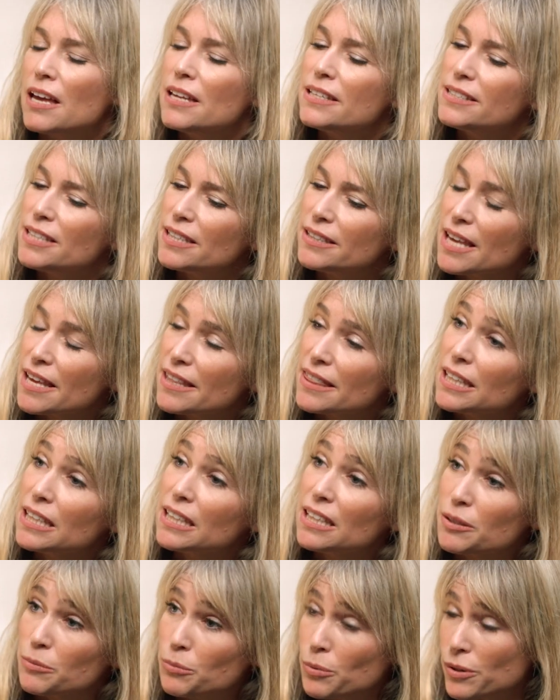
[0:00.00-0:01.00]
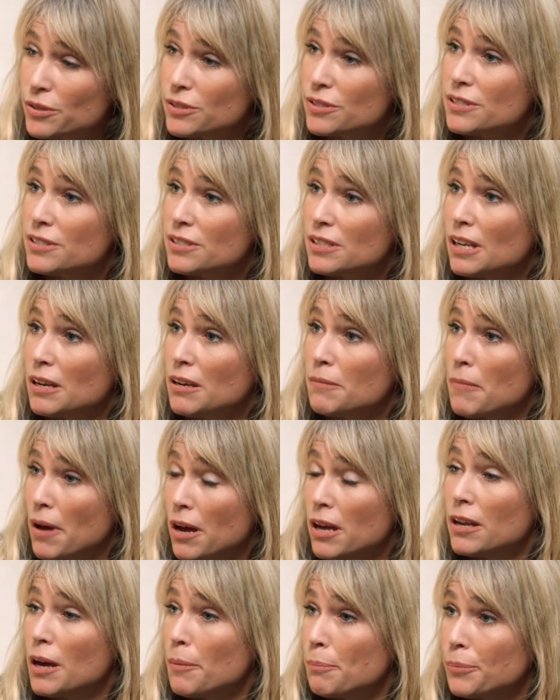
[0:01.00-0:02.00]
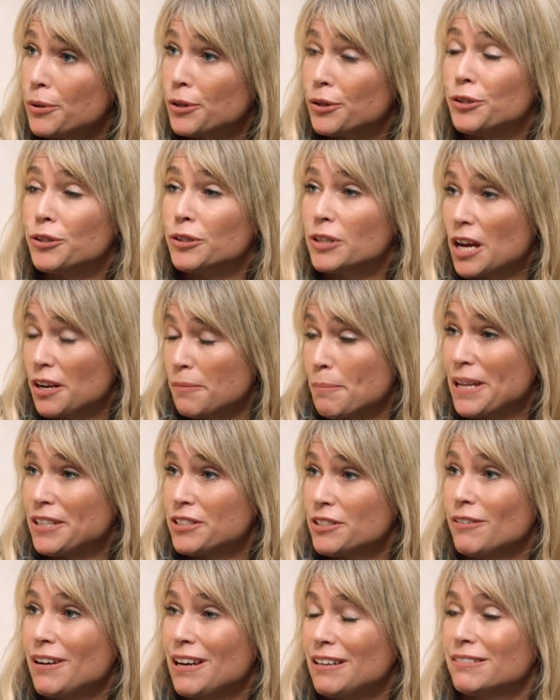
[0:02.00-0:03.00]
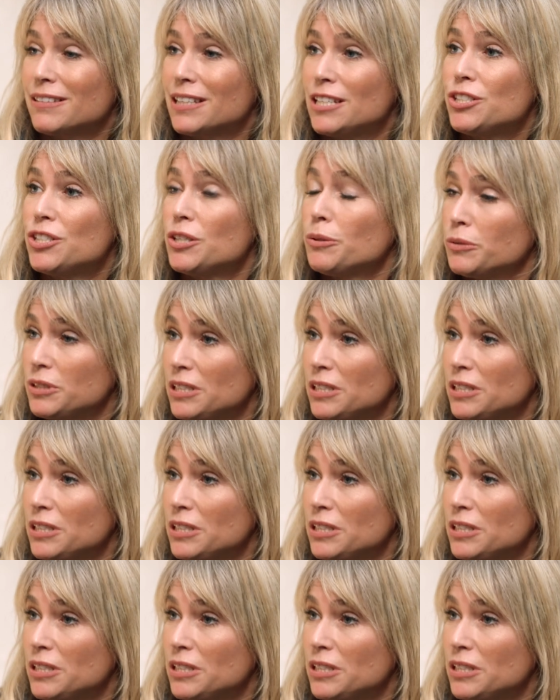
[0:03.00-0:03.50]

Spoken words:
Did they think it was a pure kind of mental health issue,